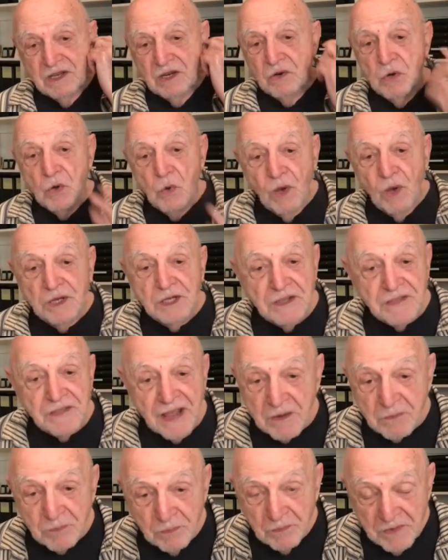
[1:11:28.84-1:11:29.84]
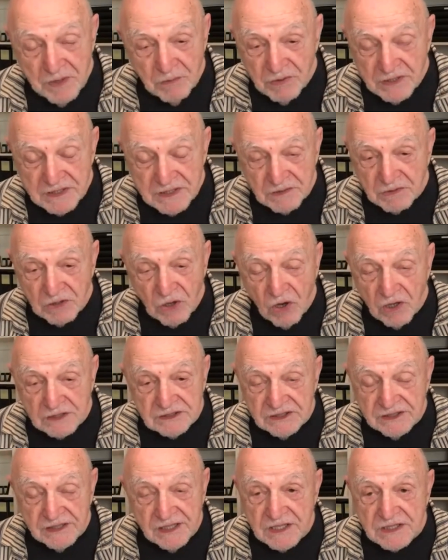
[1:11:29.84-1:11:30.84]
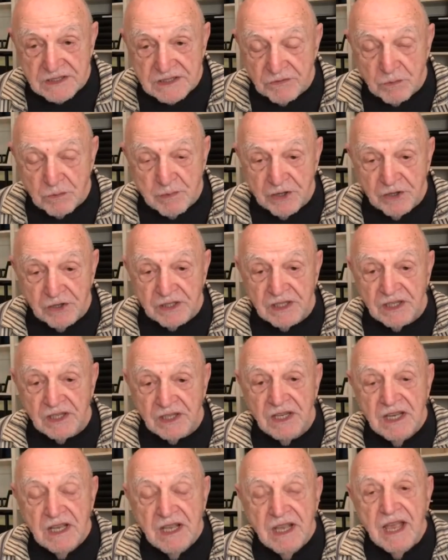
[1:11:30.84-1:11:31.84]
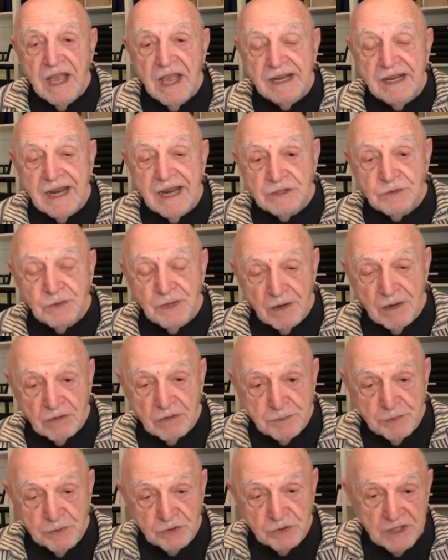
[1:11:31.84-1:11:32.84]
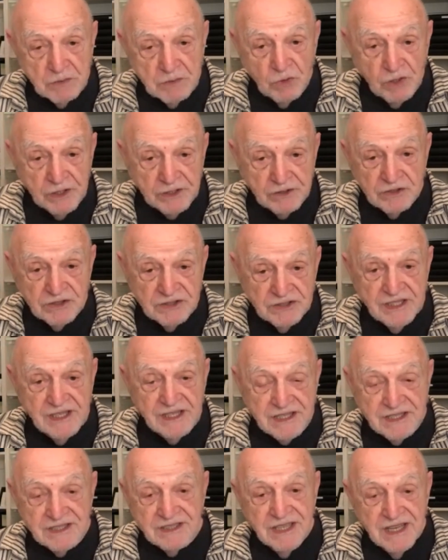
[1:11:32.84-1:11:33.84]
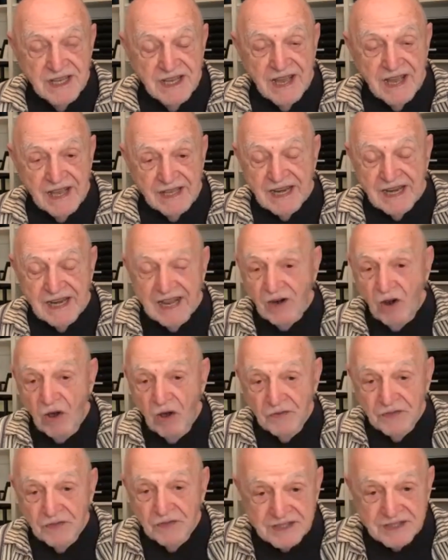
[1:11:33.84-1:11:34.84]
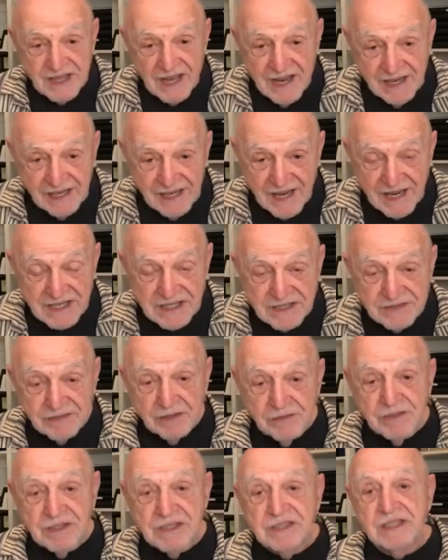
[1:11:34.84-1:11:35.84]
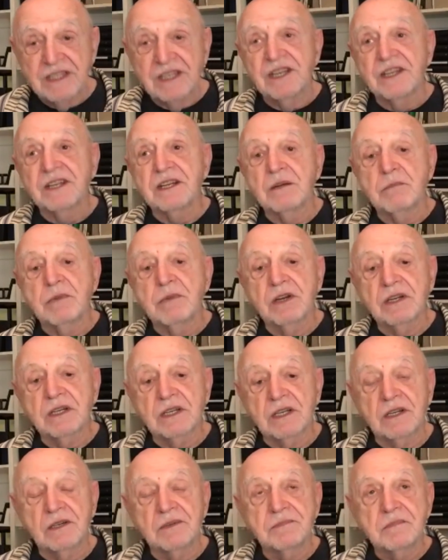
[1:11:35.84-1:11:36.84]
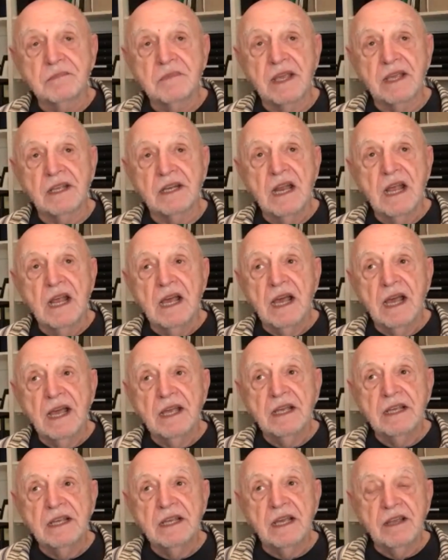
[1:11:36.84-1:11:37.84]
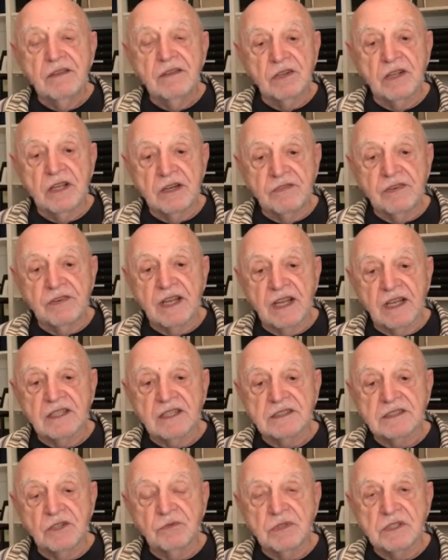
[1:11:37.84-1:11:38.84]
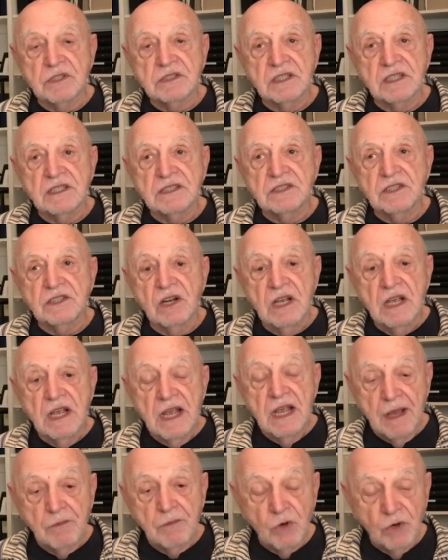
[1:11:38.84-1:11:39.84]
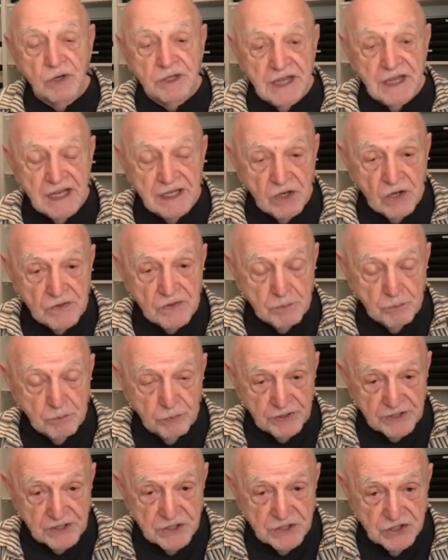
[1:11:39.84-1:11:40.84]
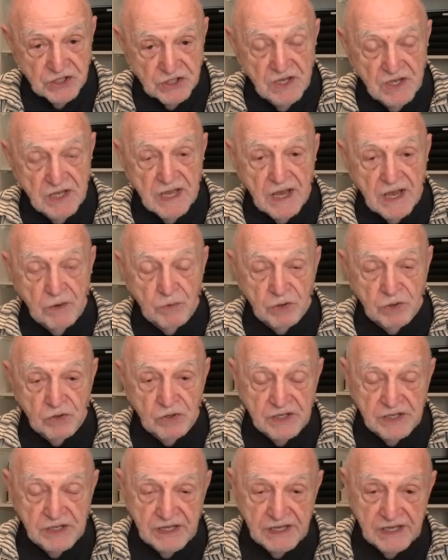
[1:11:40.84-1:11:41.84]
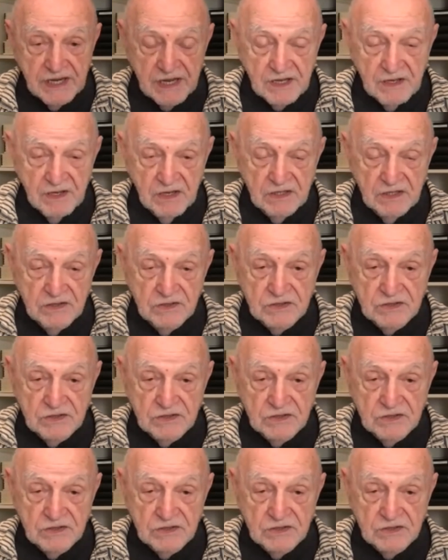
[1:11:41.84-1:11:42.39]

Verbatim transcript: who wanted that? It was called Cities of America. And that's when I was building model cities. Wow. And they had all the ah. skylines of every city in America. And yeah, I have a lot of eccentricities. You know, I'm going down on the bridge and we're going to get a